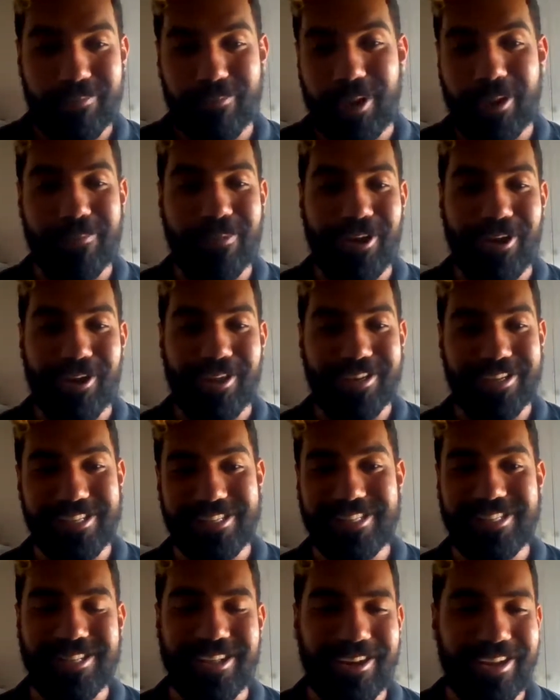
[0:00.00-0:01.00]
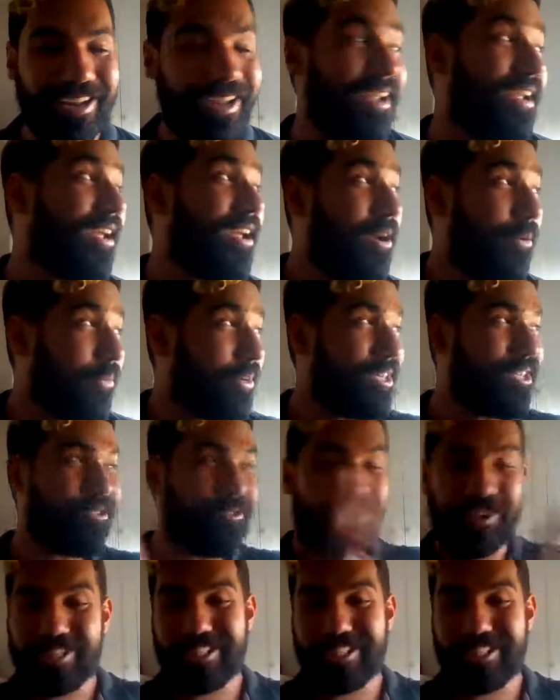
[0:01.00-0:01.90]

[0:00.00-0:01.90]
my partner's study, which has got a